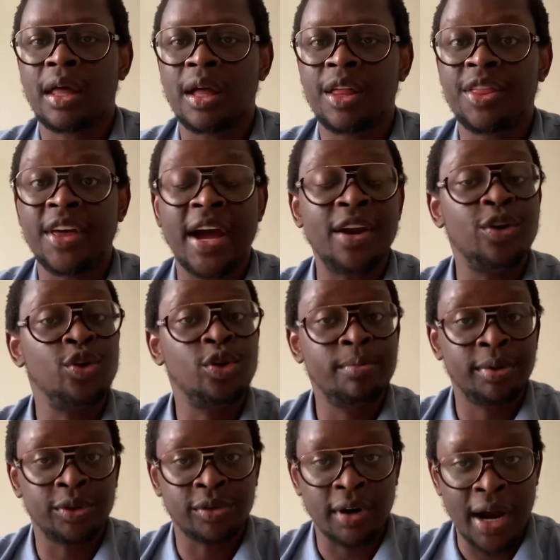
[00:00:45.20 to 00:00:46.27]
that
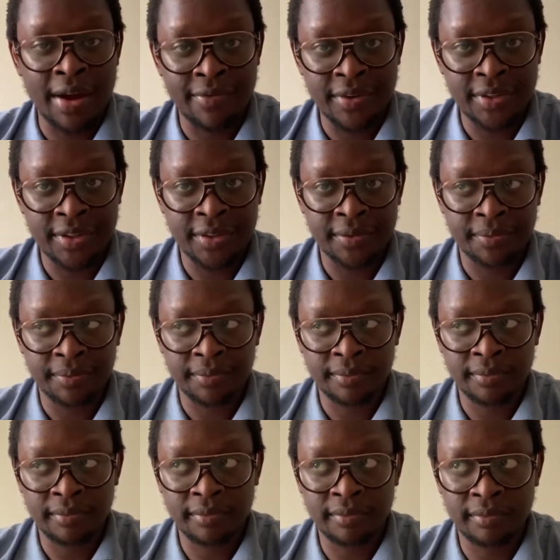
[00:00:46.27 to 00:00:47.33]
Uber drivers,
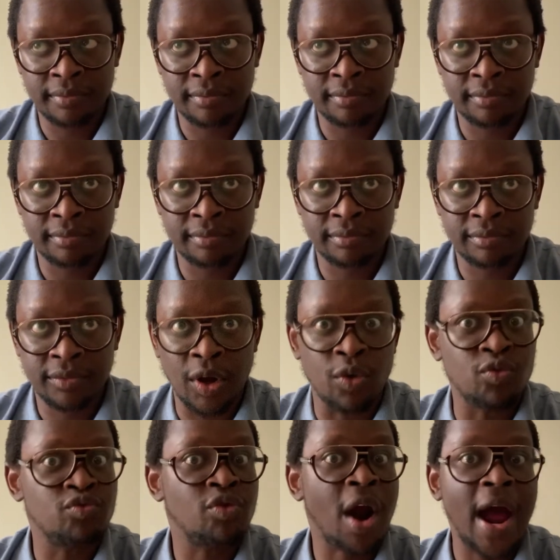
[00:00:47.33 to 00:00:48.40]

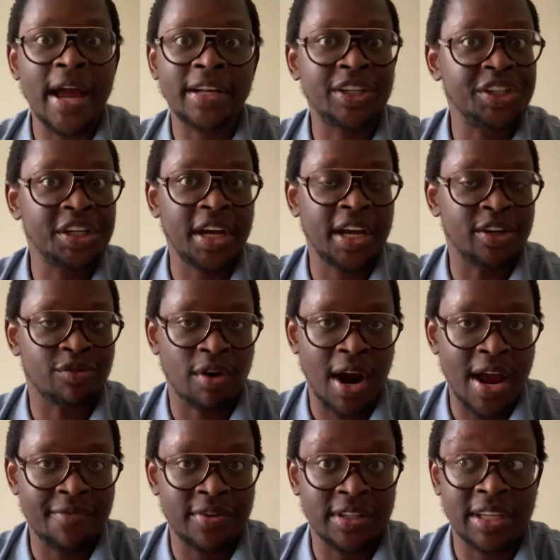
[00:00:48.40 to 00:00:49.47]
rideshare
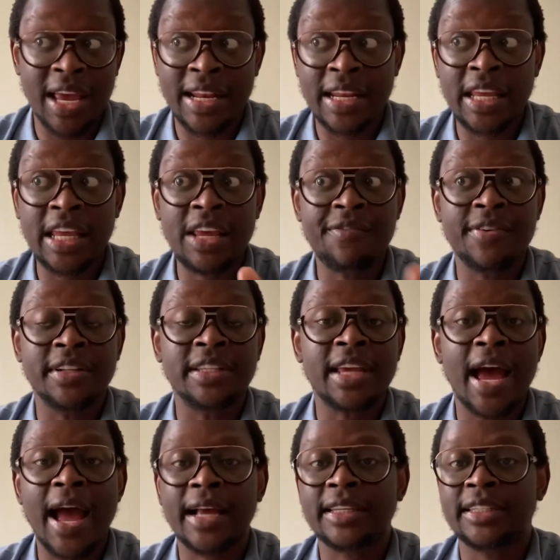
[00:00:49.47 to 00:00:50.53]
drivers, and even
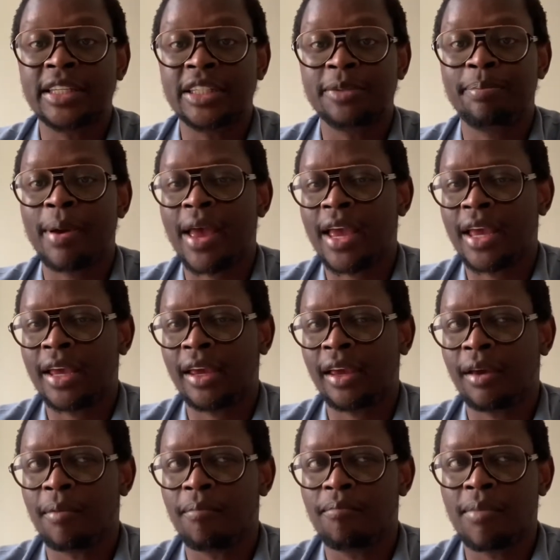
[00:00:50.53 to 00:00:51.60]
taxis pay
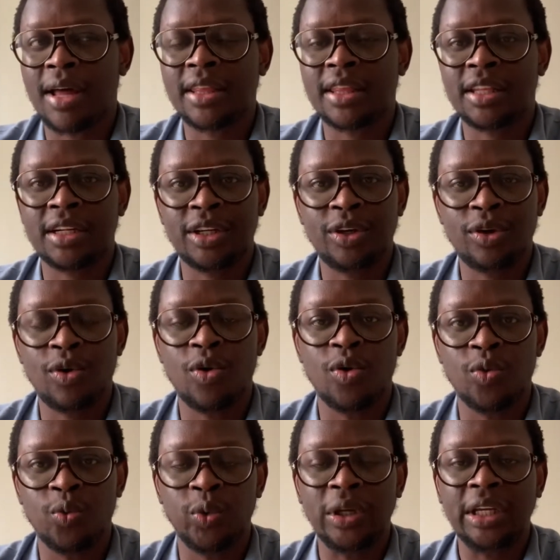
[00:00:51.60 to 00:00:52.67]
monthly or
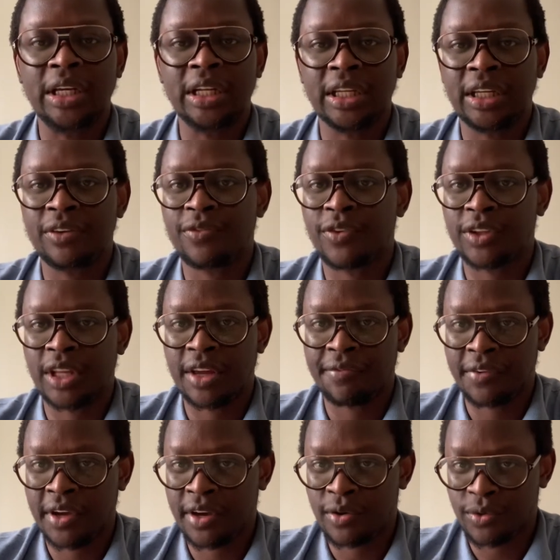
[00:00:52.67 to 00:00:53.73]
weekly for their
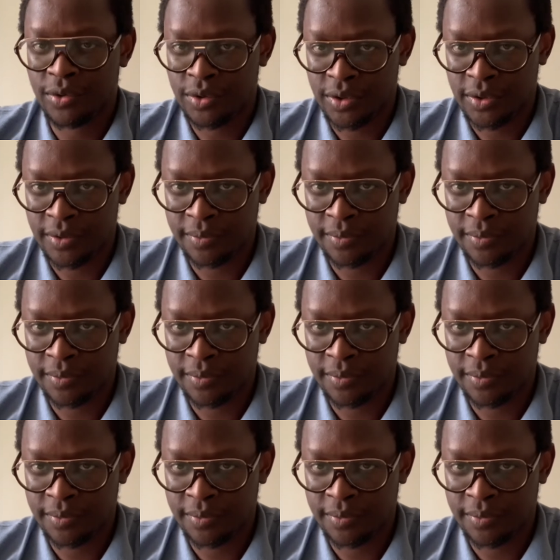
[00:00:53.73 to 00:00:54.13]
vehicles?